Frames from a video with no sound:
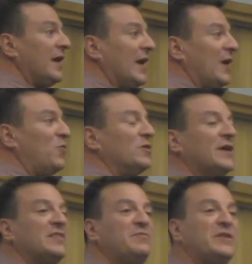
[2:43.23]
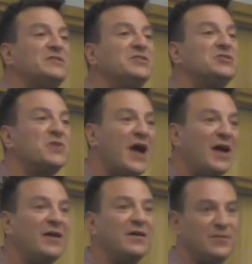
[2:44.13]
and we're at the business
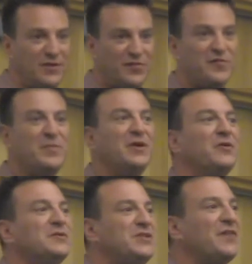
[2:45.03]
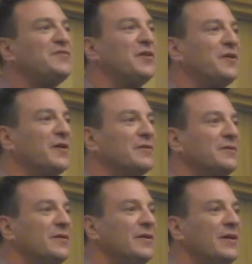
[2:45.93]
track, you're familiar with Jeff Turner.
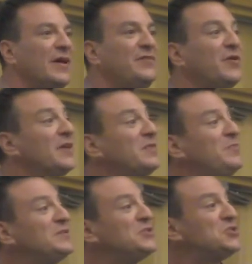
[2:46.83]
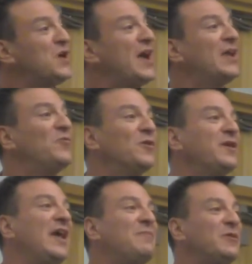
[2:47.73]
If you were at the business track at
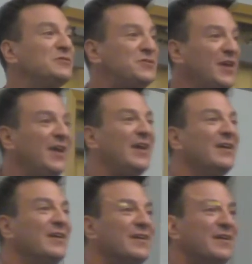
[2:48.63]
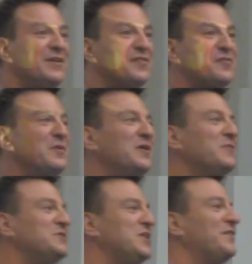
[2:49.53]
WordCamp OC, you're familiar
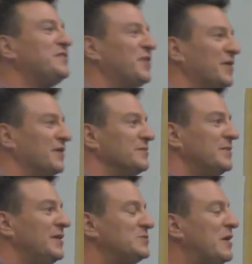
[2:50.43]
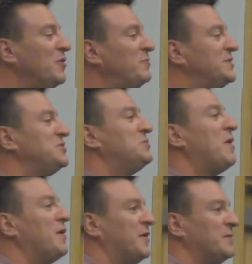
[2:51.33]
with Jeff Turner. He's my old business
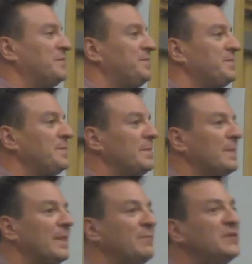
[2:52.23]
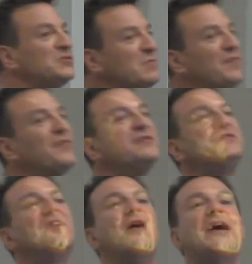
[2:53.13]
partner. But this is my first
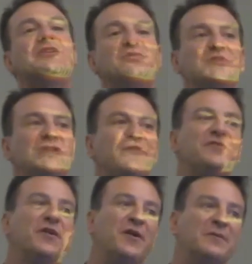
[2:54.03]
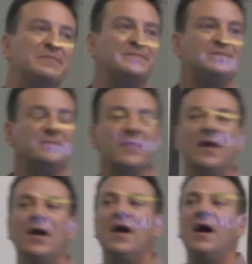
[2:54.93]
interaction with Jeff Turner.
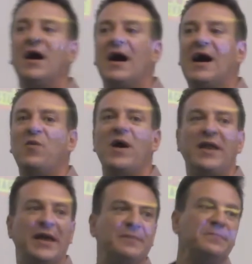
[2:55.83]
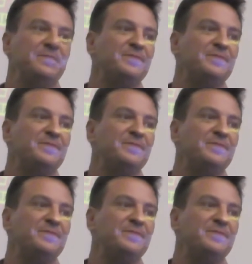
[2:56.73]
I went in,